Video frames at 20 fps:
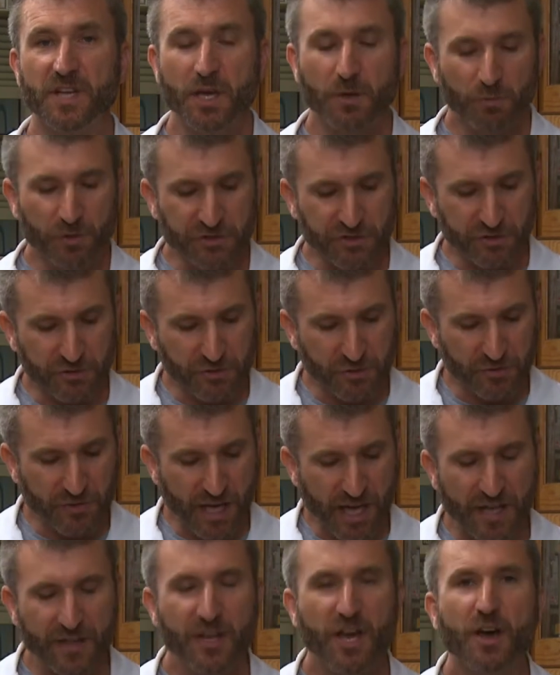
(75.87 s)
Well, to do
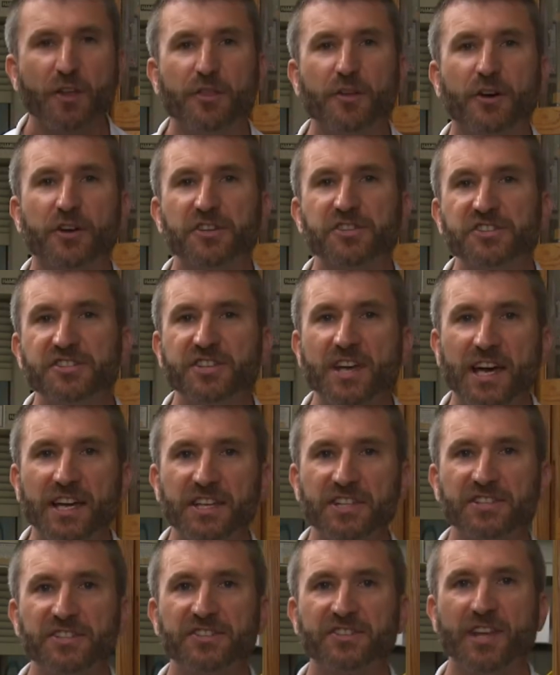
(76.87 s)
that, the
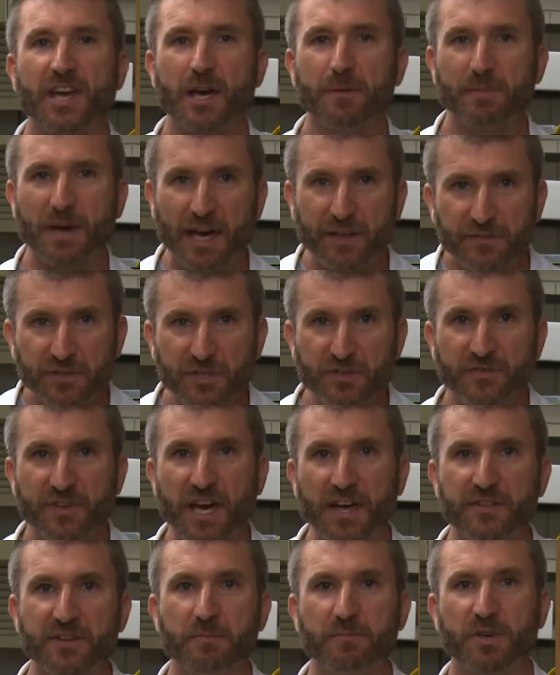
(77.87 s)
second step, after you've
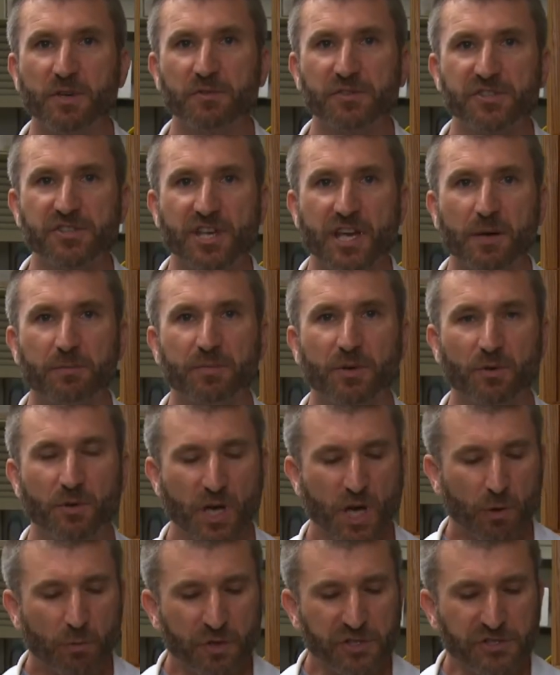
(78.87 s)
got the milk sample,
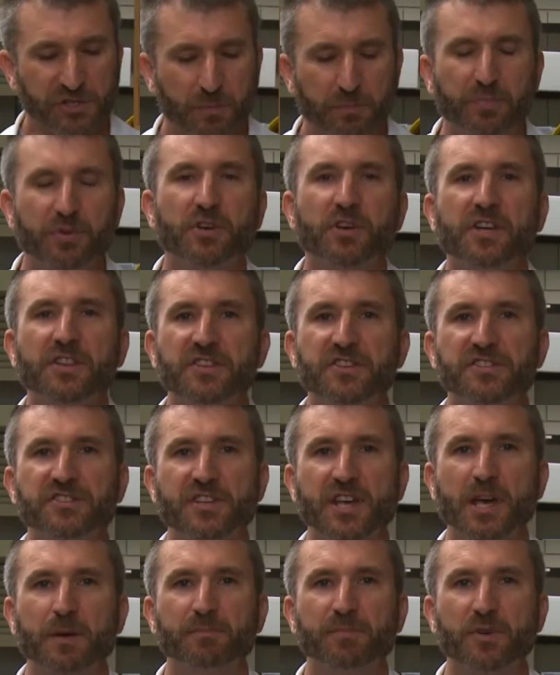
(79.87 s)
was to put the
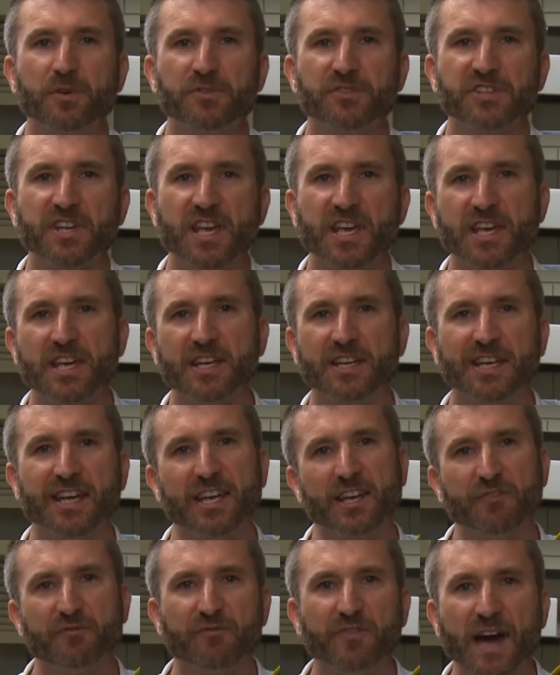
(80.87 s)
samples in
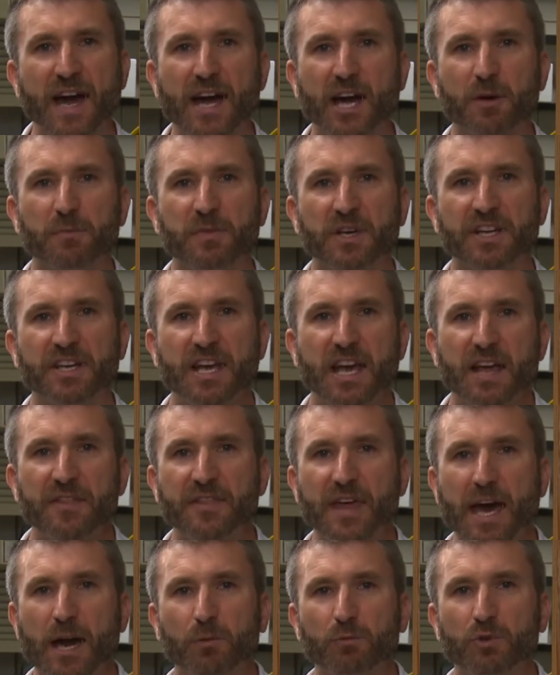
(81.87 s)
an environment
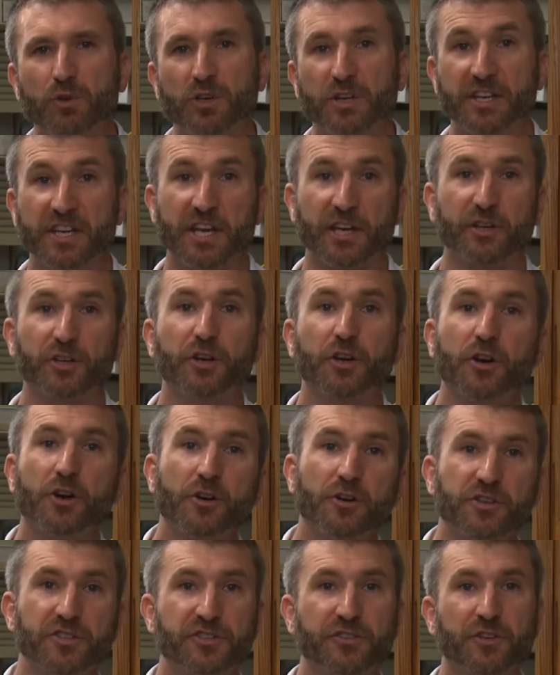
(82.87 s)
that would
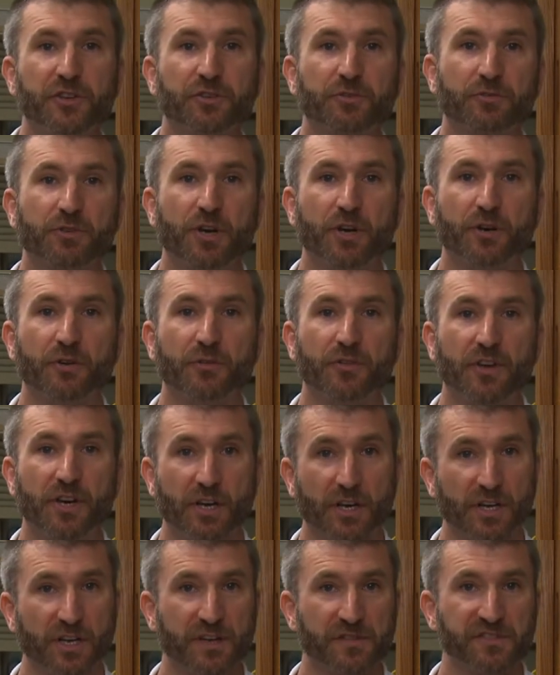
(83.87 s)
encourage the growth
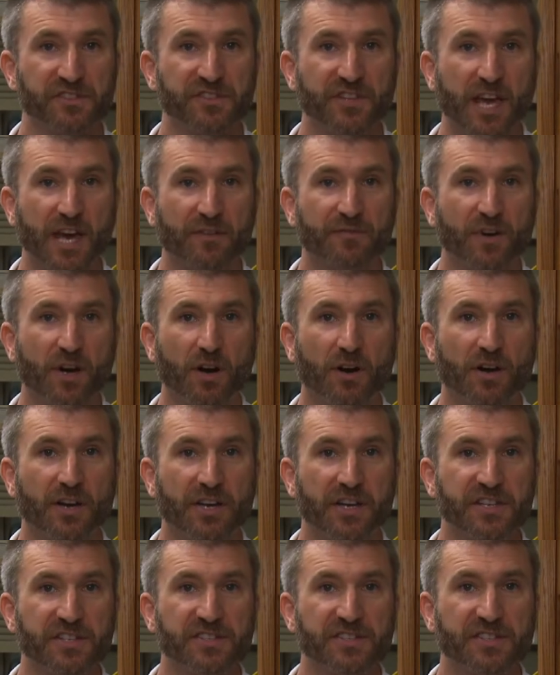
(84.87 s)
of Staph
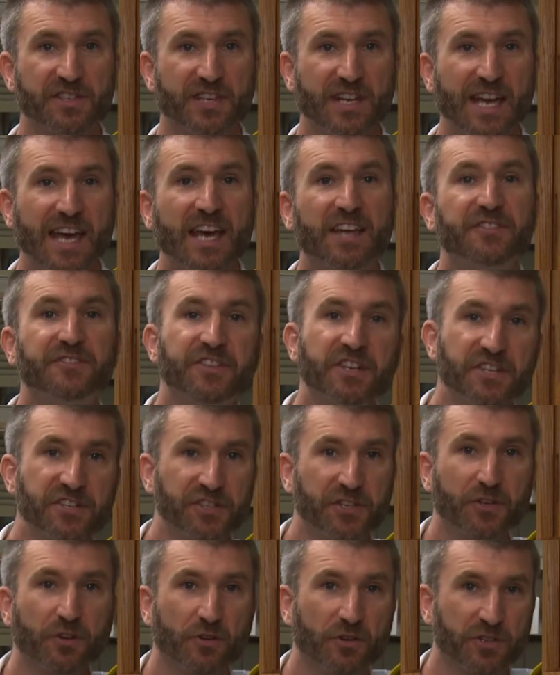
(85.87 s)
aureus and
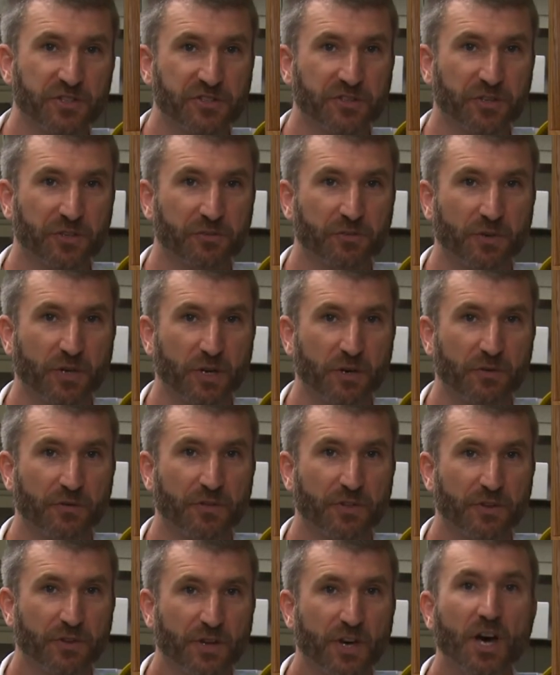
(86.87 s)
discourage the growth
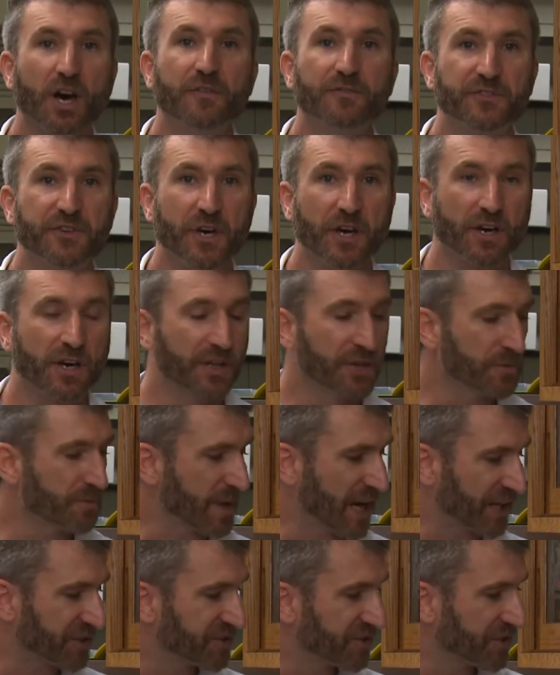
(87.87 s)
of the other
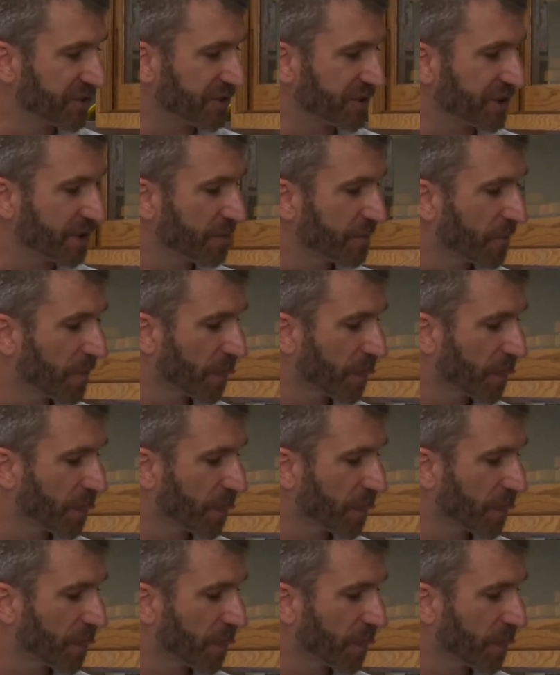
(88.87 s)
bacteria.